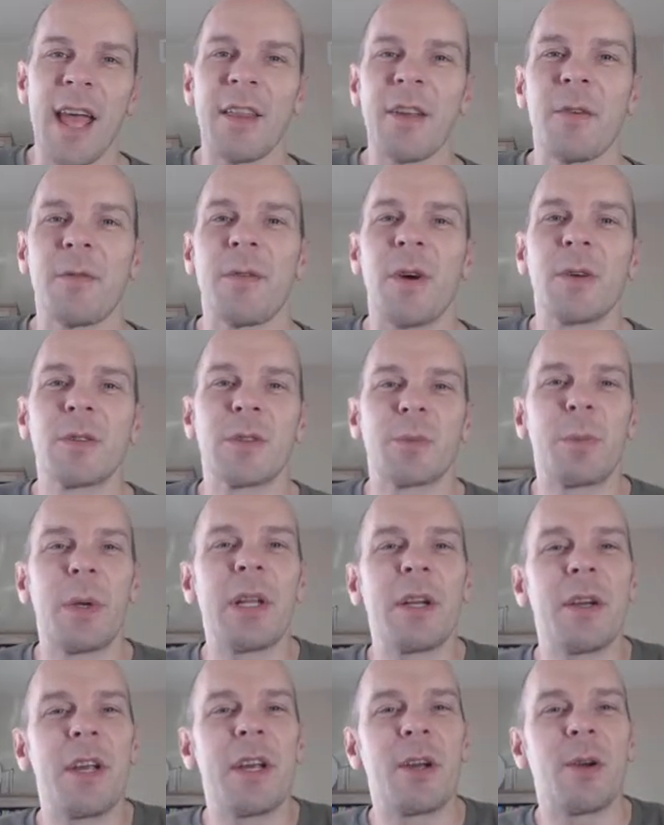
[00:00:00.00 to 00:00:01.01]
Hey there folks,
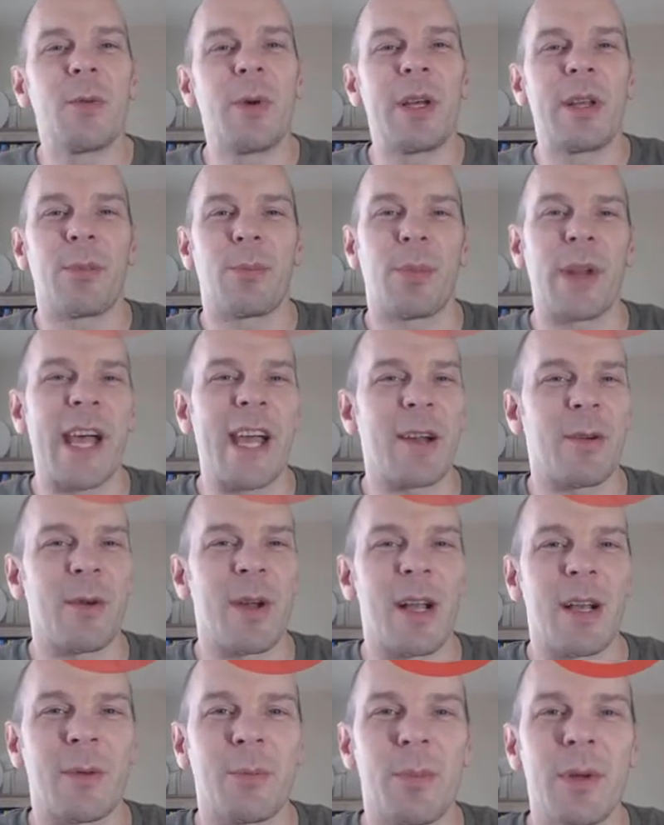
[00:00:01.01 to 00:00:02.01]
Peter here with
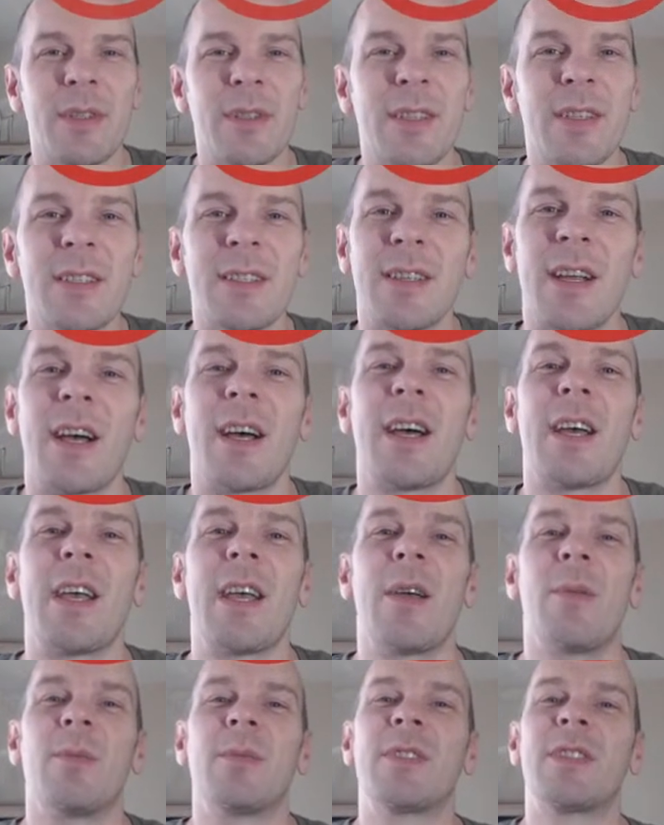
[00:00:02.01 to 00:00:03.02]
BlackRock Business. I
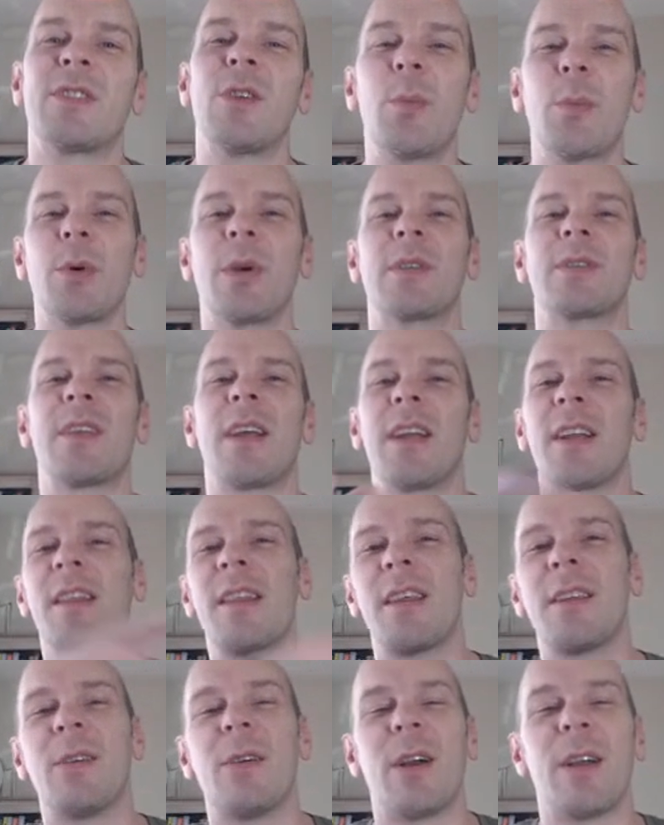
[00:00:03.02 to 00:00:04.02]
am super excited
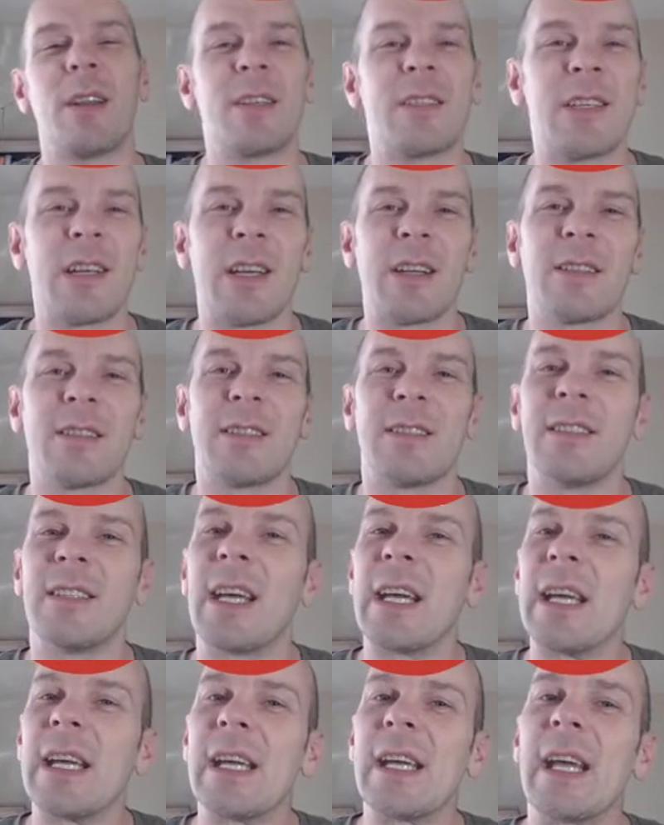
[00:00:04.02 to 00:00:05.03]
that you're on the channel
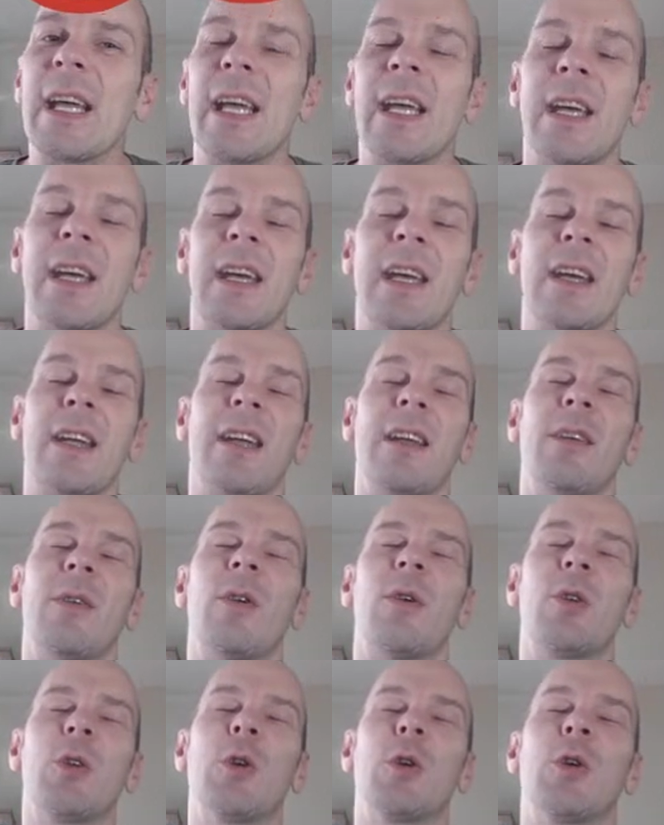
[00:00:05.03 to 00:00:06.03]
today and
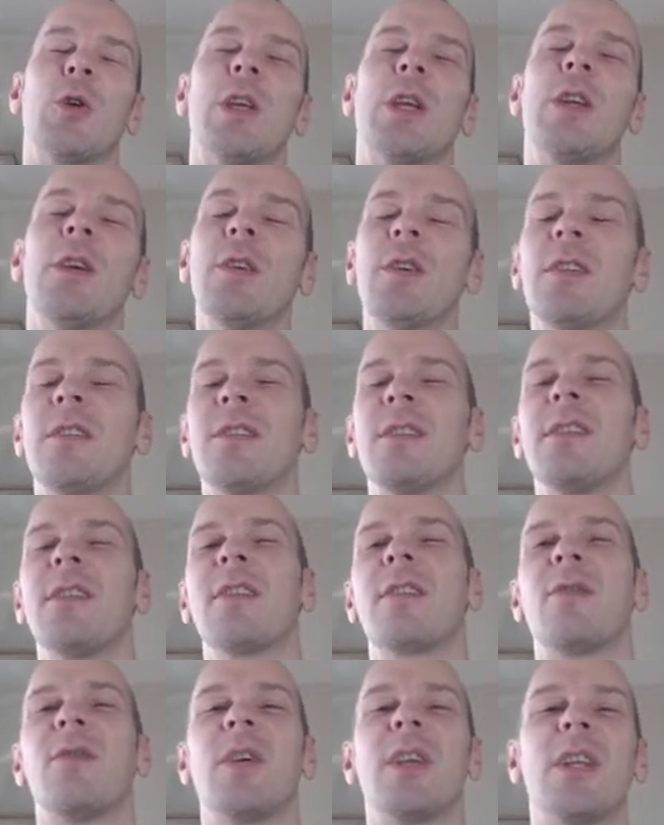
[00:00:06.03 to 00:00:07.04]
you're here to see
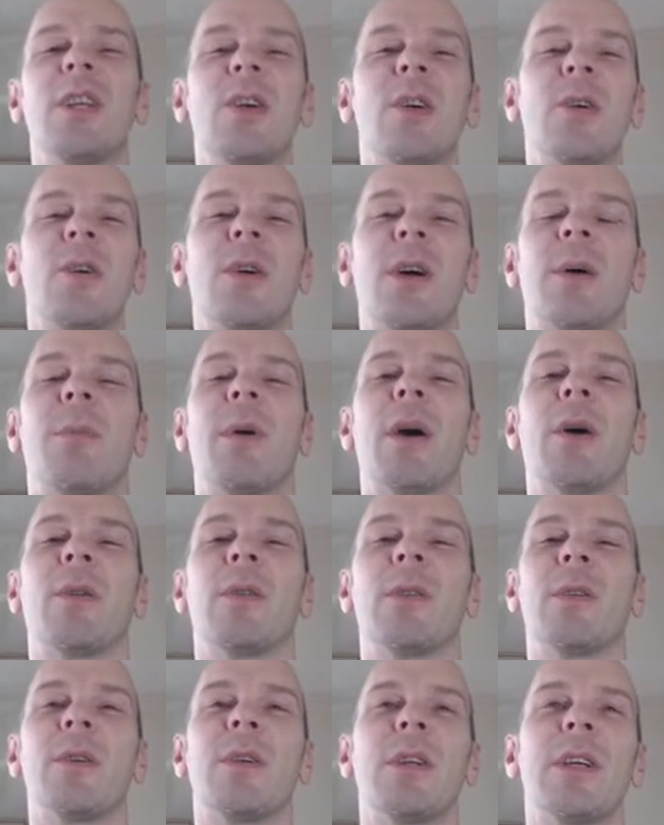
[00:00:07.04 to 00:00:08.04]
this video
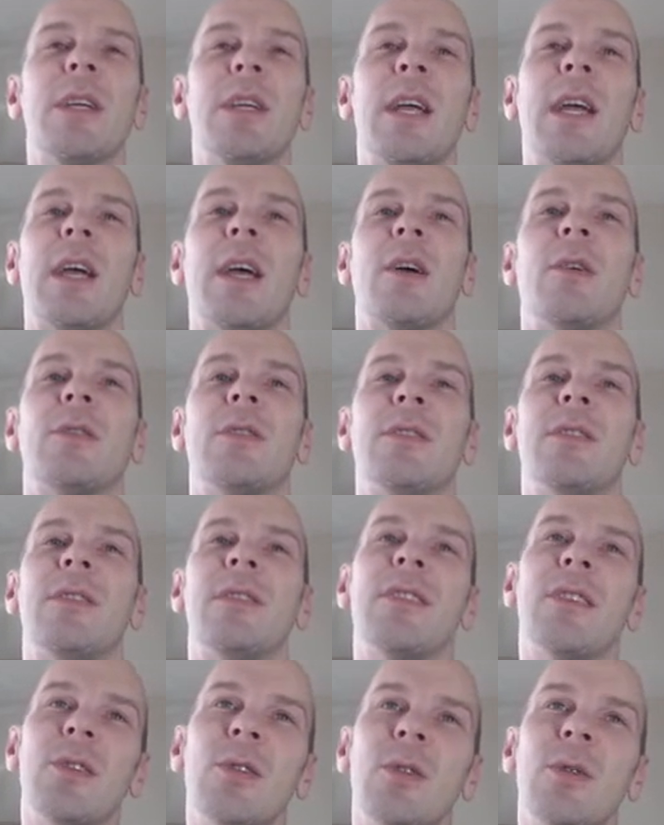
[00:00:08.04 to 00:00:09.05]
about learning how to
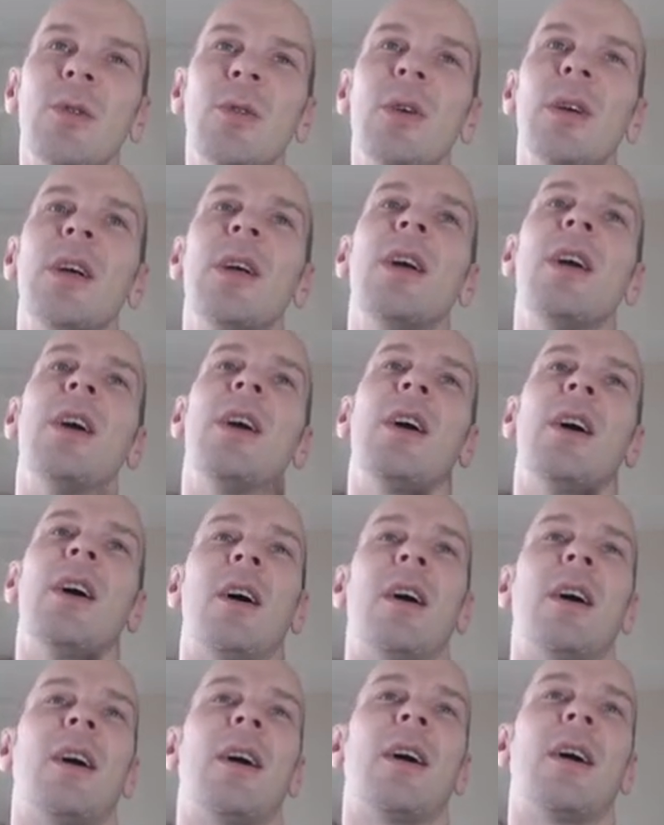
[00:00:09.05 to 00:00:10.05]
do
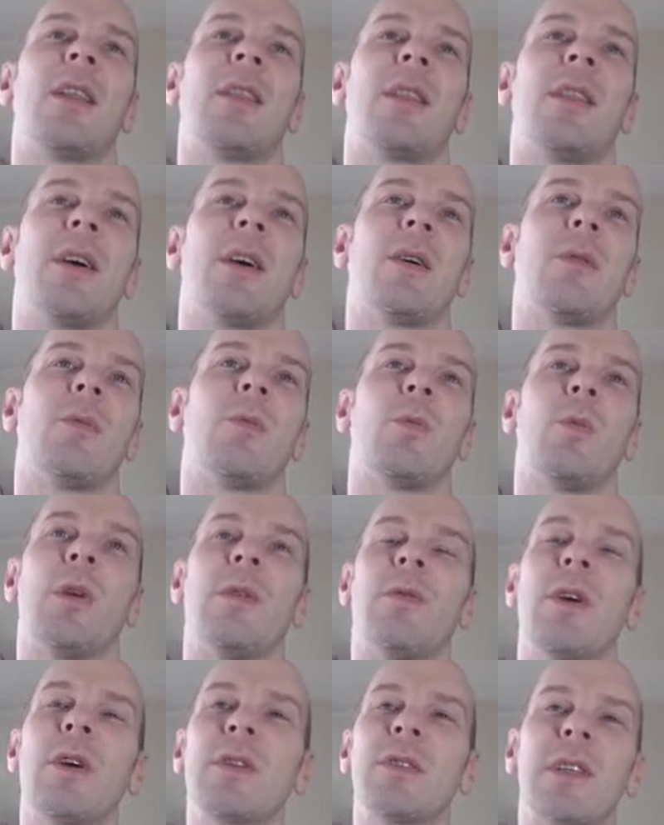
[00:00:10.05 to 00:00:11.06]
the
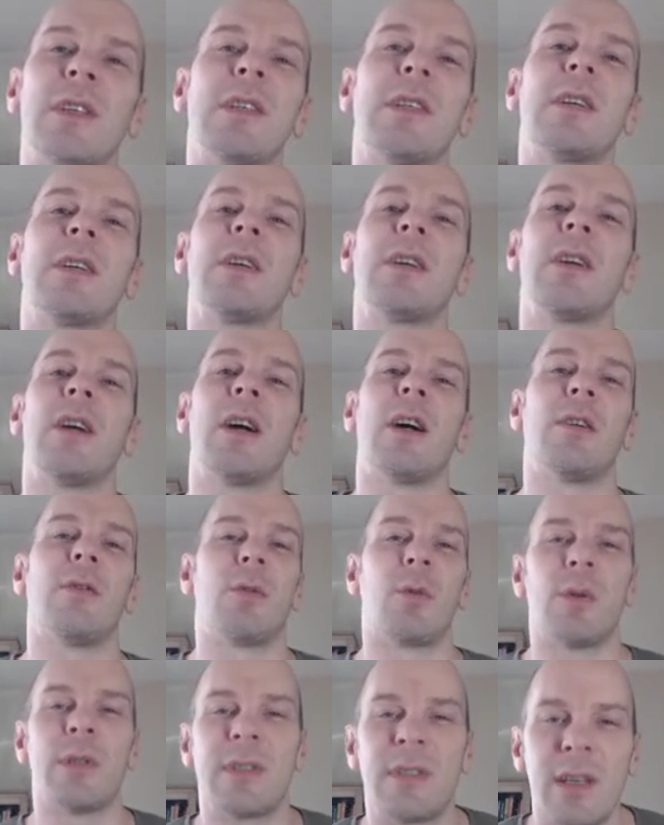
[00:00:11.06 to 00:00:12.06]
reversing
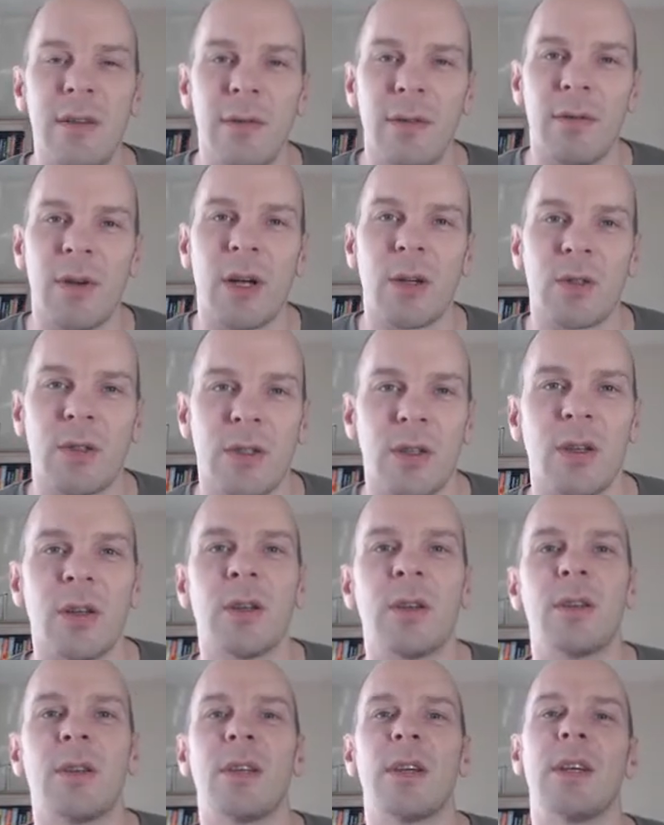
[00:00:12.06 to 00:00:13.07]
of a receiving voucher.